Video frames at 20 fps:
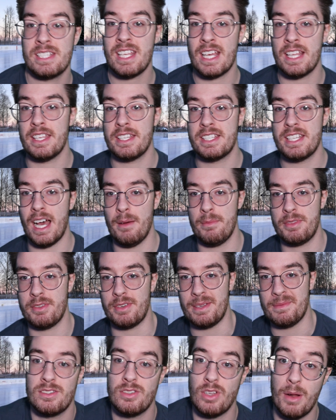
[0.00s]
let's get into the top
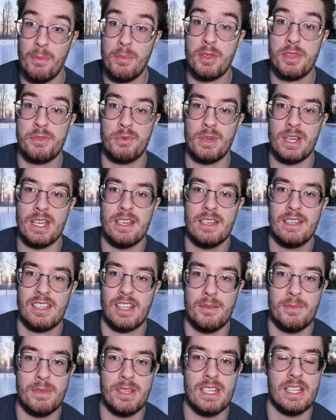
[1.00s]
3. So number 3 is
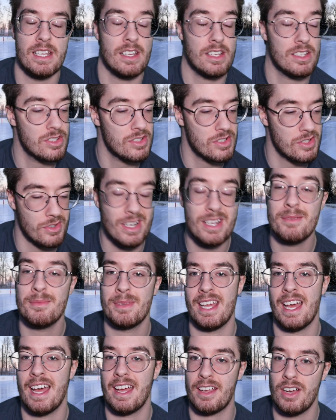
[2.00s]
gonna be the
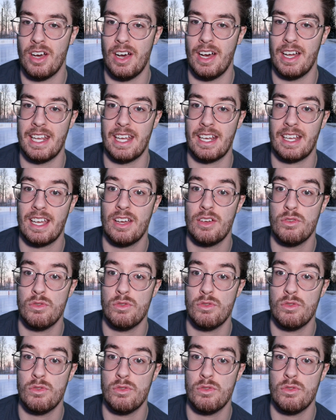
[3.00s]
extremely iconic